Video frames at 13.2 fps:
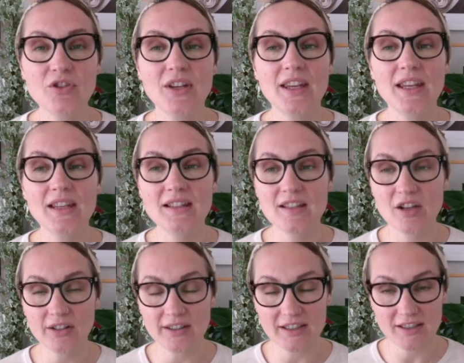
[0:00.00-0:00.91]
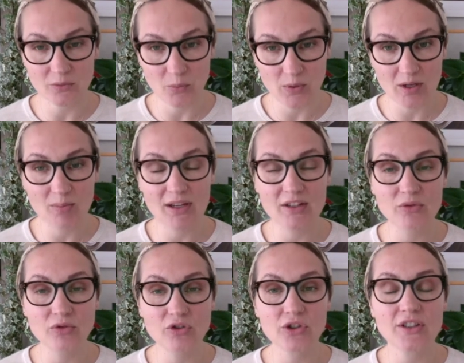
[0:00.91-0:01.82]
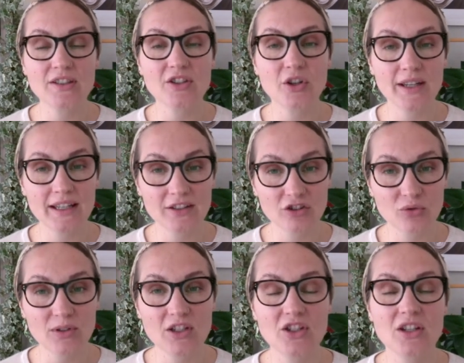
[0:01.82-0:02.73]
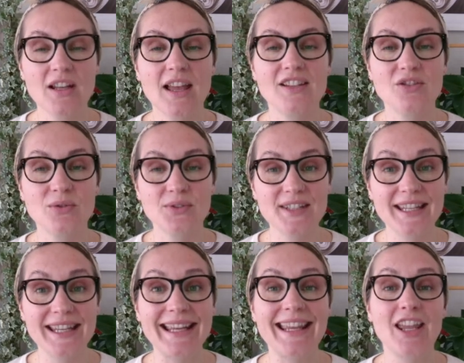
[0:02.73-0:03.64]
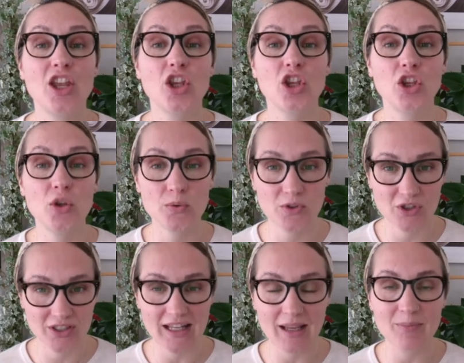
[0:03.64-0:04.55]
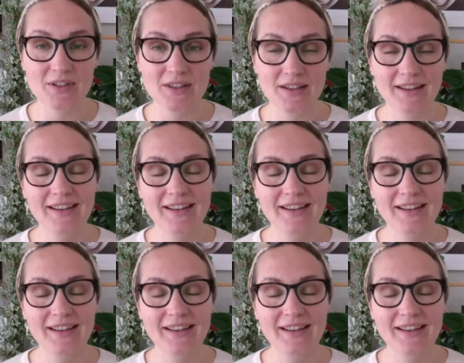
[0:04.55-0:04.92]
the easier it will be to trust your intuition as you take huge steps.